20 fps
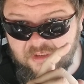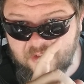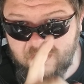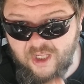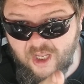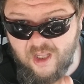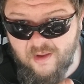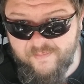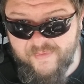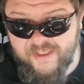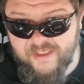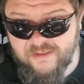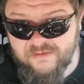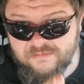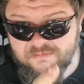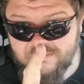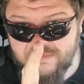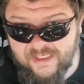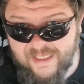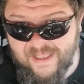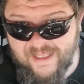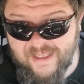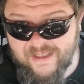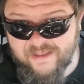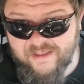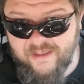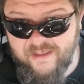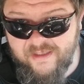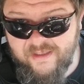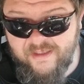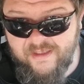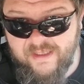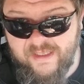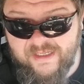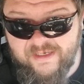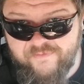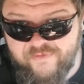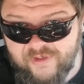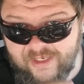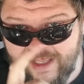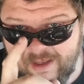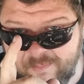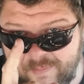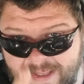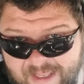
comment like and if you like